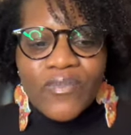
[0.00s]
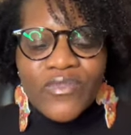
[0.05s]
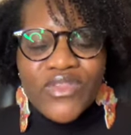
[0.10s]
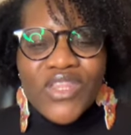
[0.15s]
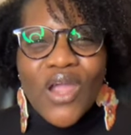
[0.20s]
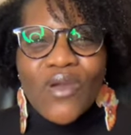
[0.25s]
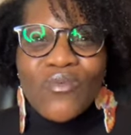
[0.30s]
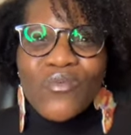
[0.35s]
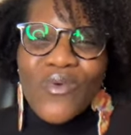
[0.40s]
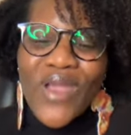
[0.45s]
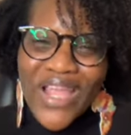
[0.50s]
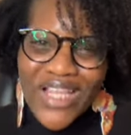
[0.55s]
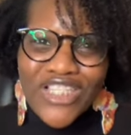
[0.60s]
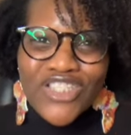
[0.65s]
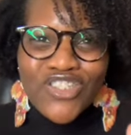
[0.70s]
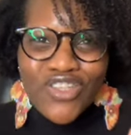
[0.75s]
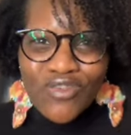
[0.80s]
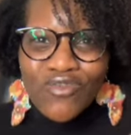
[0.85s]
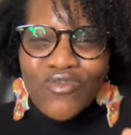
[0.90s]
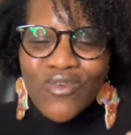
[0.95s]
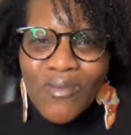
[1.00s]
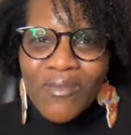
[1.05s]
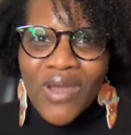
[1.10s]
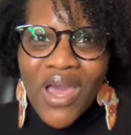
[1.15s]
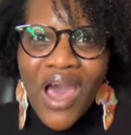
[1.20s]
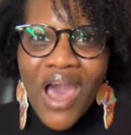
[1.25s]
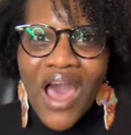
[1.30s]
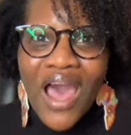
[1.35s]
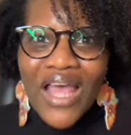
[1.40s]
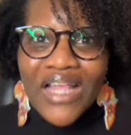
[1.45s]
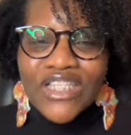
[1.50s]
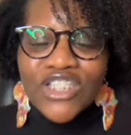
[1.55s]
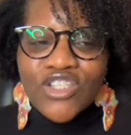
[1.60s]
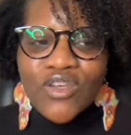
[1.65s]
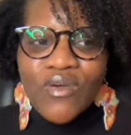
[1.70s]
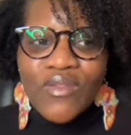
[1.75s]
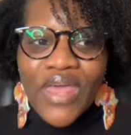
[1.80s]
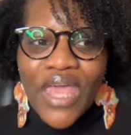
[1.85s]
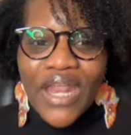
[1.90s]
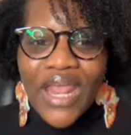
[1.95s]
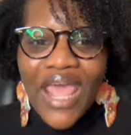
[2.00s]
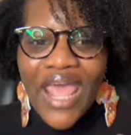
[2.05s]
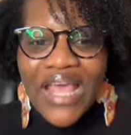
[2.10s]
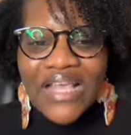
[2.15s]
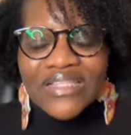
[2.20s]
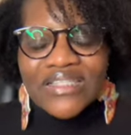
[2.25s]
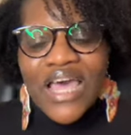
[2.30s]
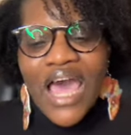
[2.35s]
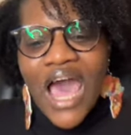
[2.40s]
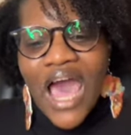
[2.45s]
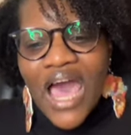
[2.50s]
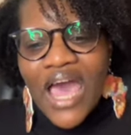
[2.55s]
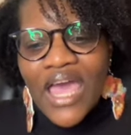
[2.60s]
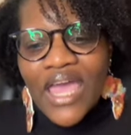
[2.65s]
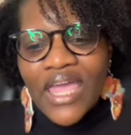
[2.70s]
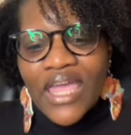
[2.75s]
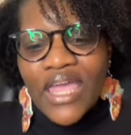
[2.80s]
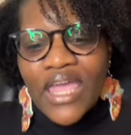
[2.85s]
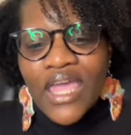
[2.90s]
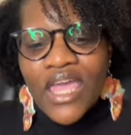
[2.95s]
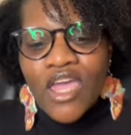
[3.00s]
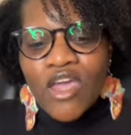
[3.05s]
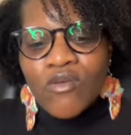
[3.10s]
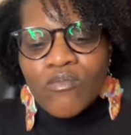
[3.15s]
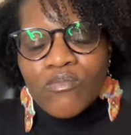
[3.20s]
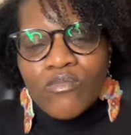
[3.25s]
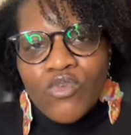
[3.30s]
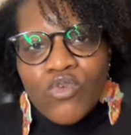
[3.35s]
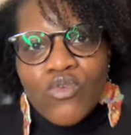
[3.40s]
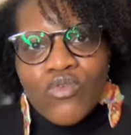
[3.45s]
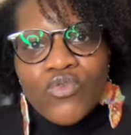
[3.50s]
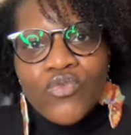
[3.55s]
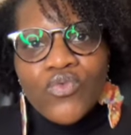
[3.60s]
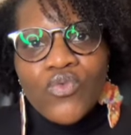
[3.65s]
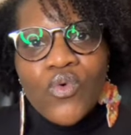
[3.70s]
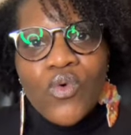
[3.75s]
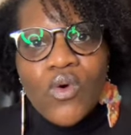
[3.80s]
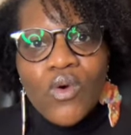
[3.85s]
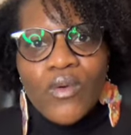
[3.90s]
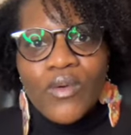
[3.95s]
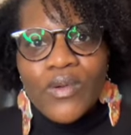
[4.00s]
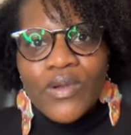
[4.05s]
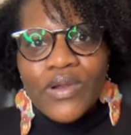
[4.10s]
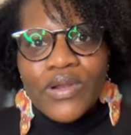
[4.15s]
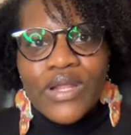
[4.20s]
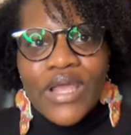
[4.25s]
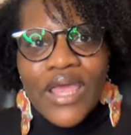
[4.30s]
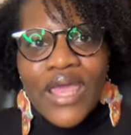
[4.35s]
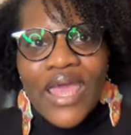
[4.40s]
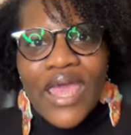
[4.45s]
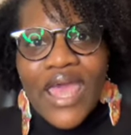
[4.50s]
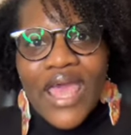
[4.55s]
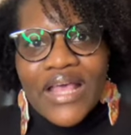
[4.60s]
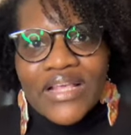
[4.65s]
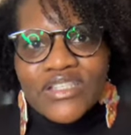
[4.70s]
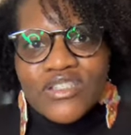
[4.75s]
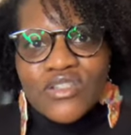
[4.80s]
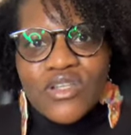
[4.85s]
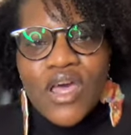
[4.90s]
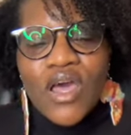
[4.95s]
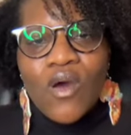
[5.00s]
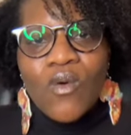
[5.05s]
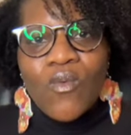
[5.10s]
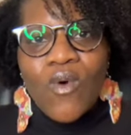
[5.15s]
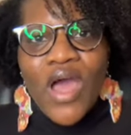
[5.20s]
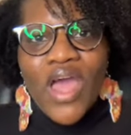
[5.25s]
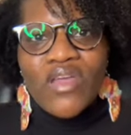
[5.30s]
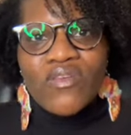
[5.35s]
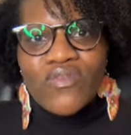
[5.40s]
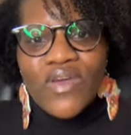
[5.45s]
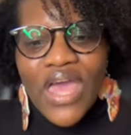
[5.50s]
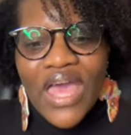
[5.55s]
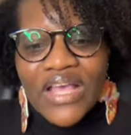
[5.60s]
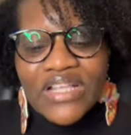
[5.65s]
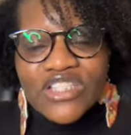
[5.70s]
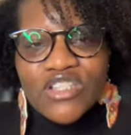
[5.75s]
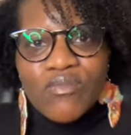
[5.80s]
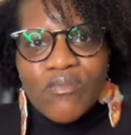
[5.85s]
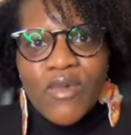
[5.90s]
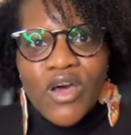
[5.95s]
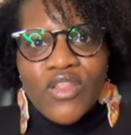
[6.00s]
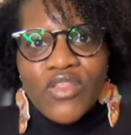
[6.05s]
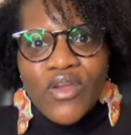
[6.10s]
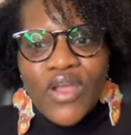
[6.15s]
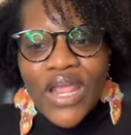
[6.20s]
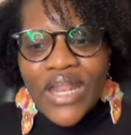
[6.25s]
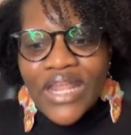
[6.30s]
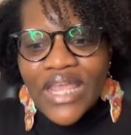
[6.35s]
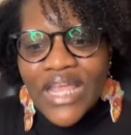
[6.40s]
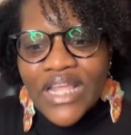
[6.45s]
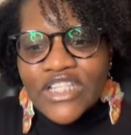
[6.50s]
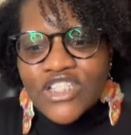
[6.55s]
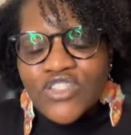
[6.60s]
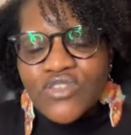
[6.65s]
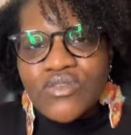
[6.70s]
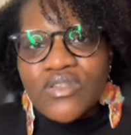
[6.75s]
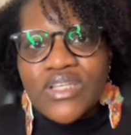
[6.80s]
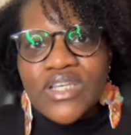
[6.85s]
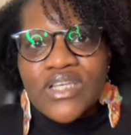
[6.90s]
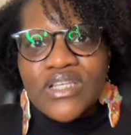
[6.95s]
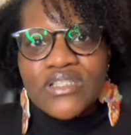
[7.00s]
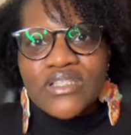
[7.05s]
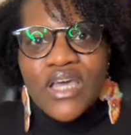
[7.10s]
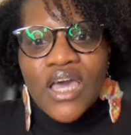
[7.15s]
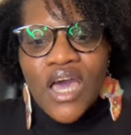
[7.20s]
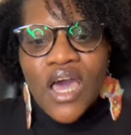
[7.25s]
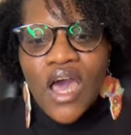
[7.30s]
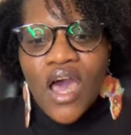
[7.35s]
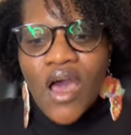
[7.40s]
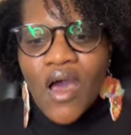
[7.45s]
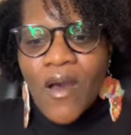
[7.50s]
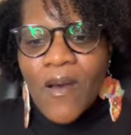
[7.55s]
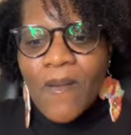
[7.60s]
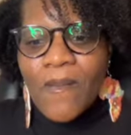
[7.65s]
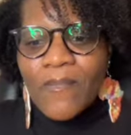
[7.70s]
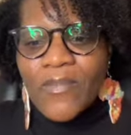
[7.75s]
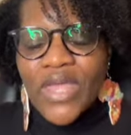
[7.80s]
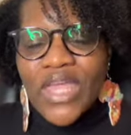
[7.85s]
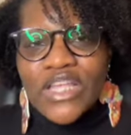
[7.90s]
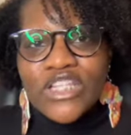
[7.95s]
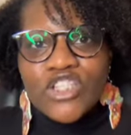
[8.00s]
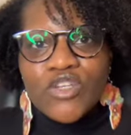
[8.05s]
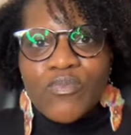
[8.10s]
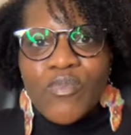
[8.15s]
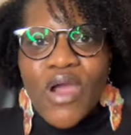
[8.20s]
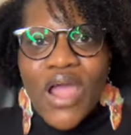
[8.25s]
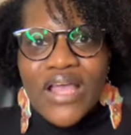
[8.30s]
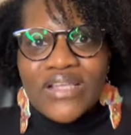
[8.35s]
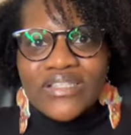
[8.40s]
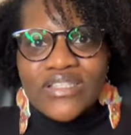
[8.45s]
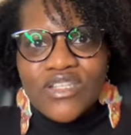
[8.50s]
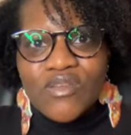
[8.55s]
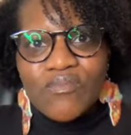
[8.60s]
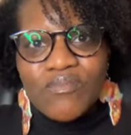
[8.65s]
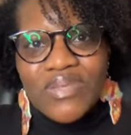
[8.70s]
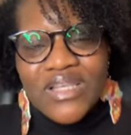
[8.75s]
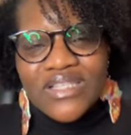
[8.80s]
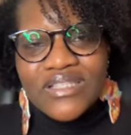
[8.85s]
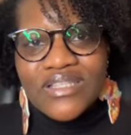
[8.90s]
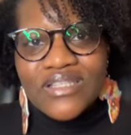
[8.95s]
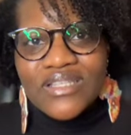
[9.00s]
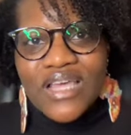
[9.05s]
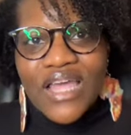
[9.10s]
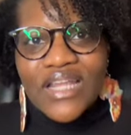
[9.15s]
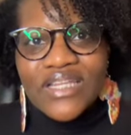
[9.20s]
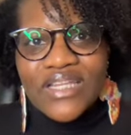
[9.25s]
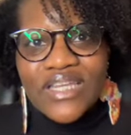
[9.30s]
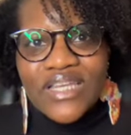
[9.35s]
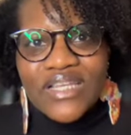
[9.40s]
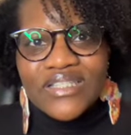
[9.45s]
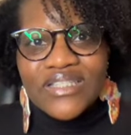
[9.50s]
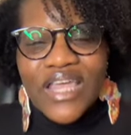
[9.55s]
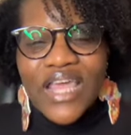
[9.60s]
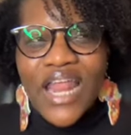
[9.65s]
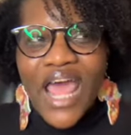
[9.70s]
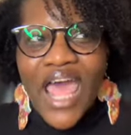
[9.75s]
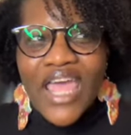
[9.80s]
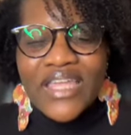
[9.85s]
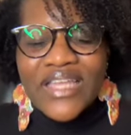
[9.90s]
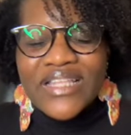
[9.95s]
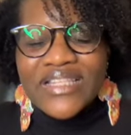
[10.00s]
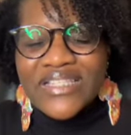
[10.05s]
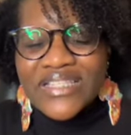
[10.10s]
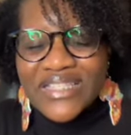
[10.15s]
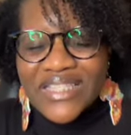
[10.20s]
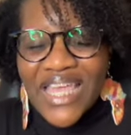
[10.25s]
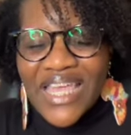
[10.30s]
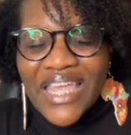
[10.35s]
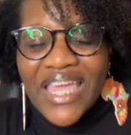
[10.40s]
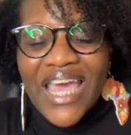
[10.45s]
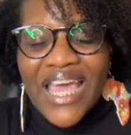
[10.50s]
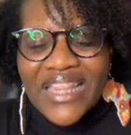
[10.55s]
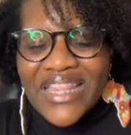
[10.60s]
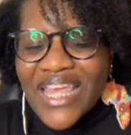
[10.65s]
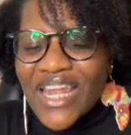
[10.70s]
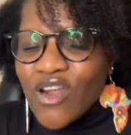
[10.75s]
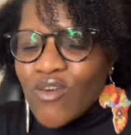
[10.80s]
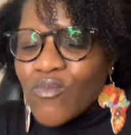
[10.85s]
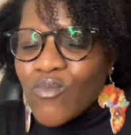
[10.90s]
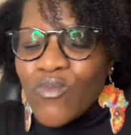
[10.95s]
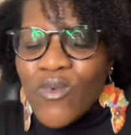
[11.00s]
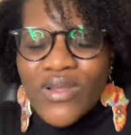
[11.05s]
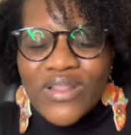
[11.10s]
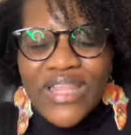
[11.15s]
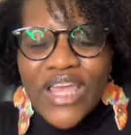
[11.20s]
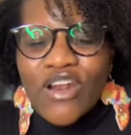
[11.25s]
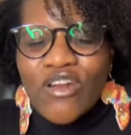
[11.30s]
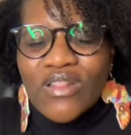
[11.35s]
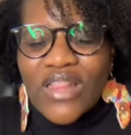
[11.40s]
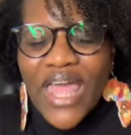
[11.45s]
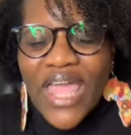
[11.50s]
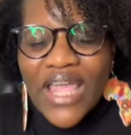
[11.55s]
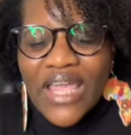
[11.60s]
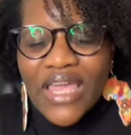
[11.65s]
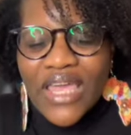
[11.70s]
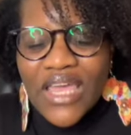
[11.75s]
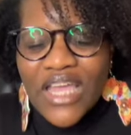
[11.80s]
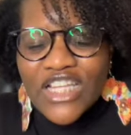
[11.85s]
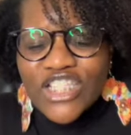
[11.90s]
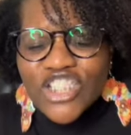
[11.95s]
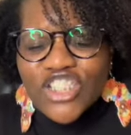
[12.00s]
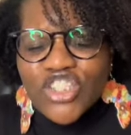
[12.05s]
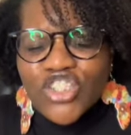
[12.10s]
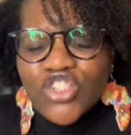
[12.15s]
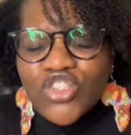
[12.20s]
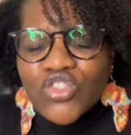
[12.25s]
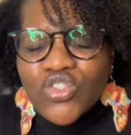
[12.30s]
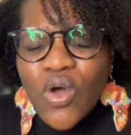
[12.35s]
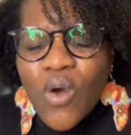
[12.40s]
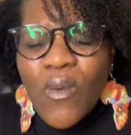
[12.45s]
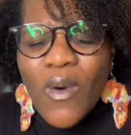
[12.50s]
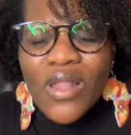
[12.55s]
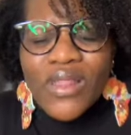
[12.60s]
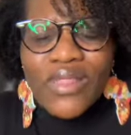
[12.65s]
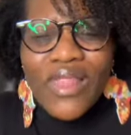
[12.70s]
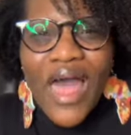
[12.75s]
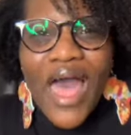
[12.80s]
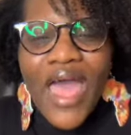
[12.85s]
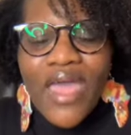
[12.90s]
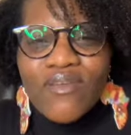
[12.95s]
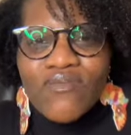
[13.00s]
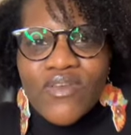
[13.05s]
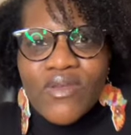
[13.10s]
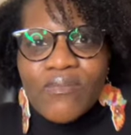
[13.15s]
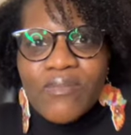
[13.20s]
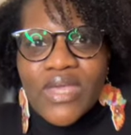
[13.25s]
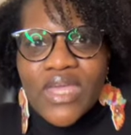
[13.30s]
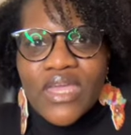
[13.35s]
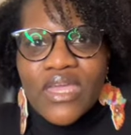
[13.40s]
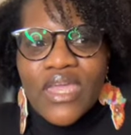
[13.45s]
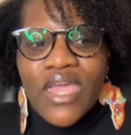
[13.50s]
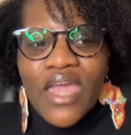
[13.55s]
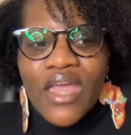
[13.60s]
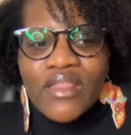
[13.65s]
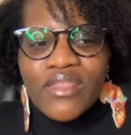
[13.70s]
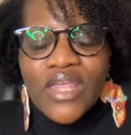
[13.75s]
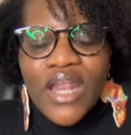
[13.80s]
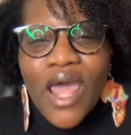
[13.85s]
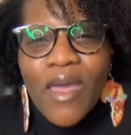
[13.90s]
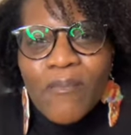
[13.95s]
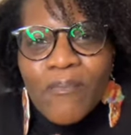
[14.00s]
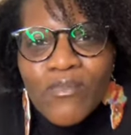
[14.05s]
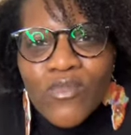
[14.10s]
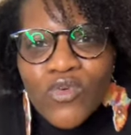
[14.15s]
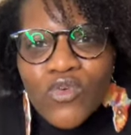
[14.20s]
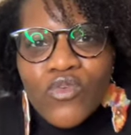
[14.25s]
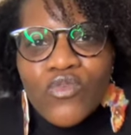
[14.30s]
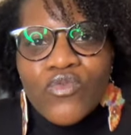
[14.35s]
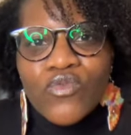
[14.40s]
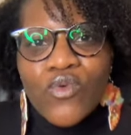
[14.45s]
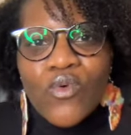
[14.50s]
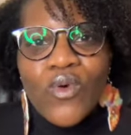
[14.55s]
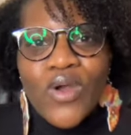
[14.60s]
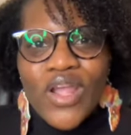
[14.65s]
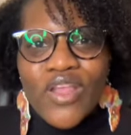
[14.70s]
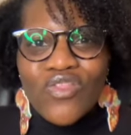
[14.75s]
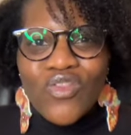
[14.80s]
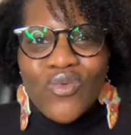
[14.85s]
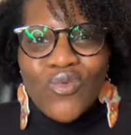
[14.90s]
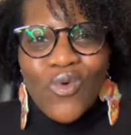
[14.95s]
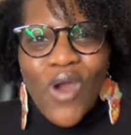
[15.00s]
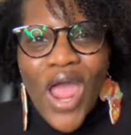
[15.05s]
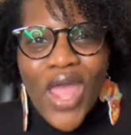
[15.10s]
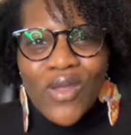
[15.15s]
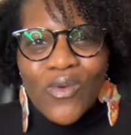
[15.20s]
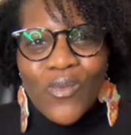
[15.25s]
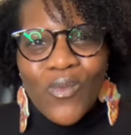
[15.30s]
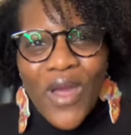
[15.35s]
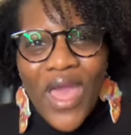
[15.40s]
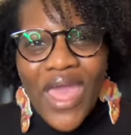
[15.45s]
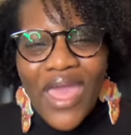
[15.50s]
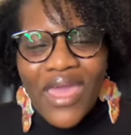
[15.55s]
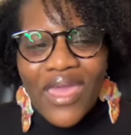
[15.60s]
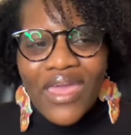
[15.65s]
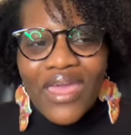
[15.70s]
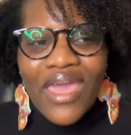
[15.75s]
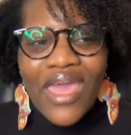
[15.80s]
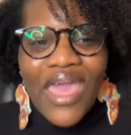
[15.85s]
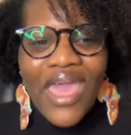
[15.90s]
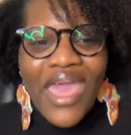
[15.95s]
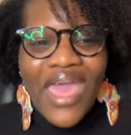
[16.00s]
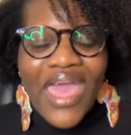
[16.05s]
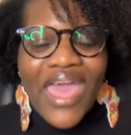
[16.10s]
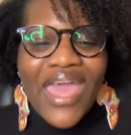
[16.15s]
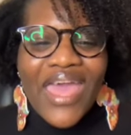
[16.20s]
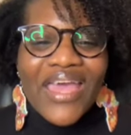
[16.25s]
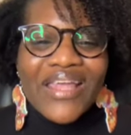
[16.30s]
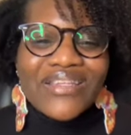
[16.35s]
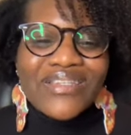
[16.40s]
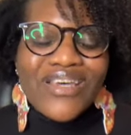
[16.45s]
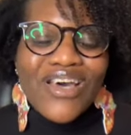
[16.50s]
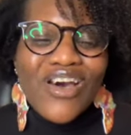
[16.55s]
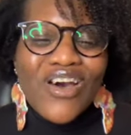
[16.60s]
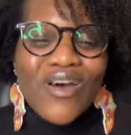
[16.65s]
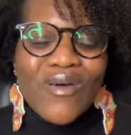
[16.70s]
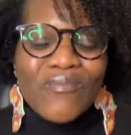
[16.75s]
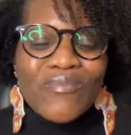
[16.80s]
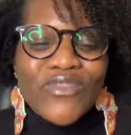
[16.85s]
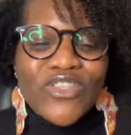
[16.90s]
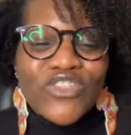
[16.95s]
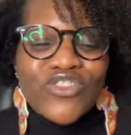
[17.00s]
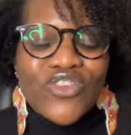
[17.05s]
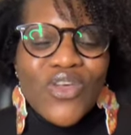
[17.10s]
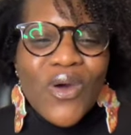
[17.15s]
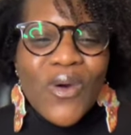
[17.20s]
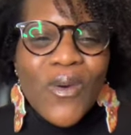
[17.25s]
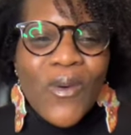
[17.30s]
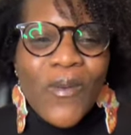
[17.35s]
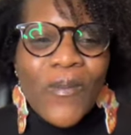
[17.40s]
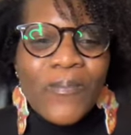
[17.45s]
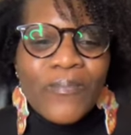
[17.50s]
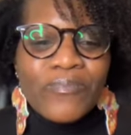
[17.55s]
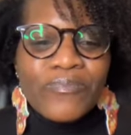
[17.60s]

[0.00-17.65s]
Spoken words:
direction from God, so that as I move forward as a wife, as a mother, and into these enterprises and business ideas that I can that are like just so alive in me, that I move forward in the right way. And so